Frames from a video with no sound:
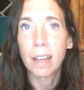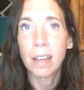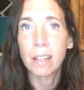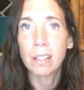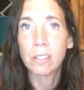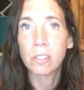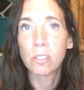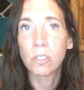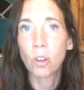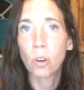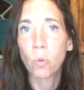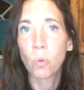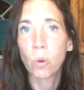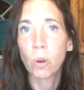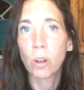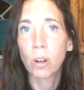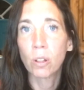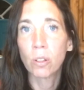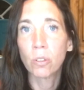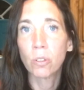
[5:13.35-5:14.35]
And so we're
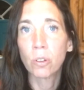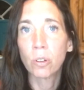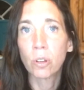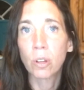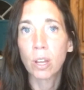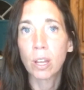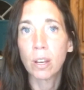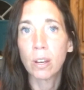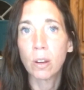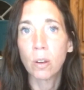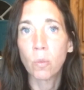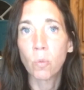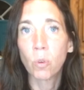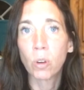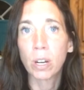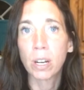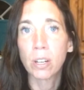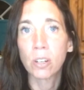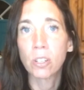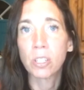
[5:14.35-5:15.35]
going to look and we're
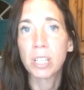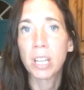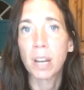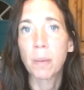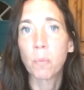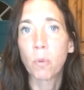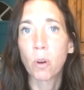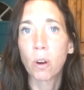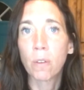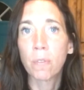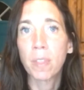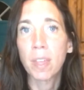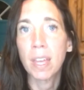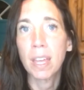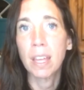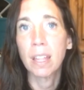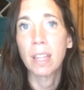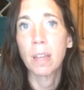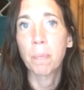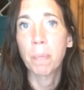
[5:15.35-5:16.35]
going to understand more of the
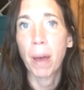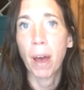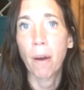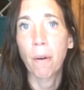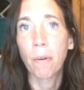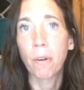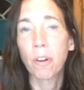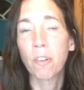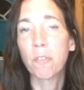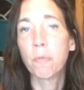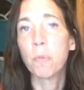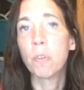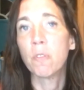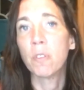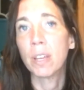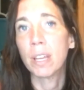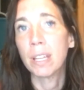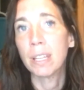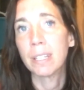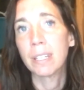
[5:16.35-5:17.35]
healing power of
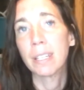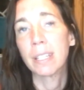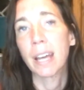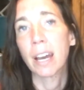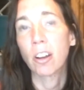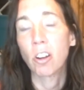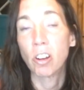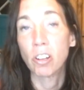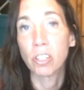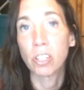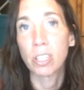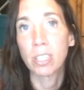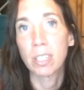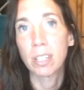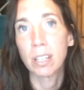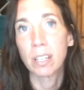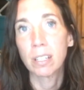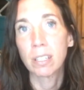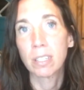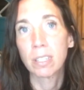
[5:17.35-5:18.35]
moving into that
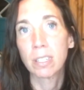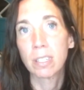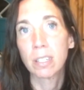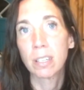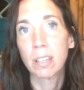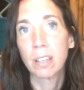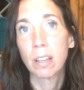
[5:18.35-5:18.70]
consciousness